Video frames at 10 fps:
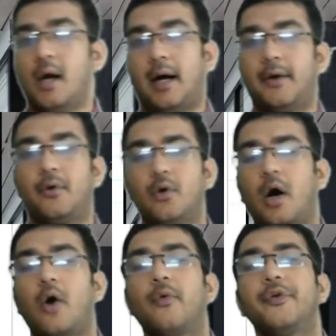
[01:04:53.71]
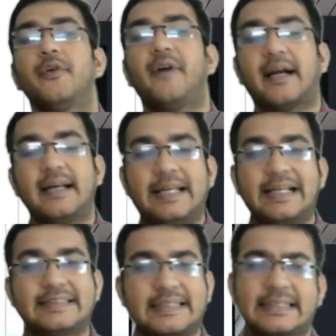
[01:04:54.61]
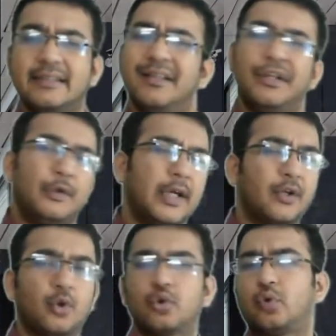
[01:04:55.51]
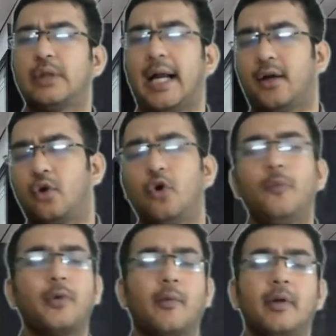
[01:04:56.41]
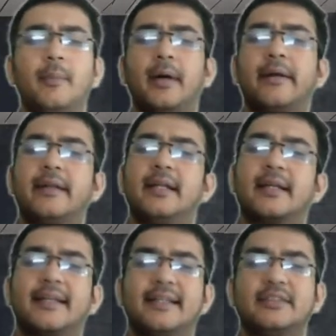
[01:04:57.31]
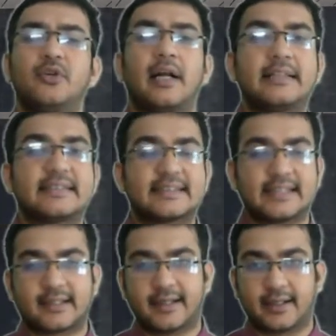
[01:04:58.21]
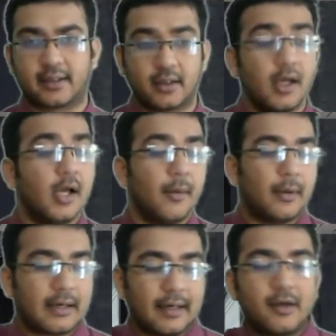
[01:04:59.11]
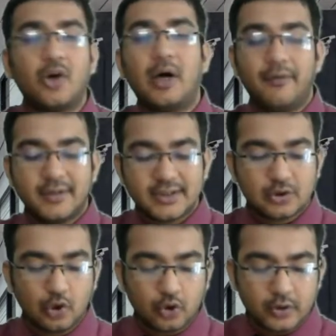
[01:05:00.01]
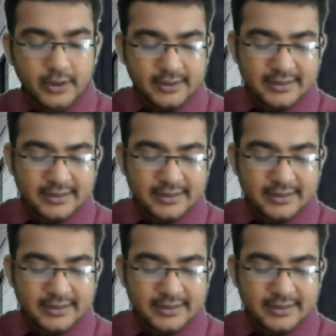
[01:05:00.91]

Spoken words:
I don't know how your faculty has taken. You can go through that, no problem, unless your answers are correct. But right now I will just go through this.